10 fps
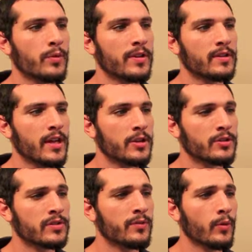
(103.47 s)
with the
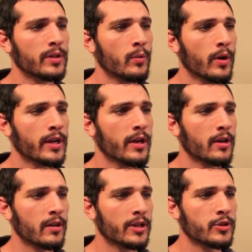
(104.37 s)
intentions of only working
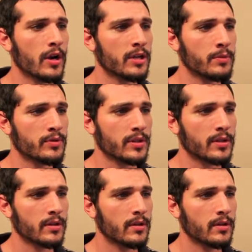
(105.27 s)
on electronic music.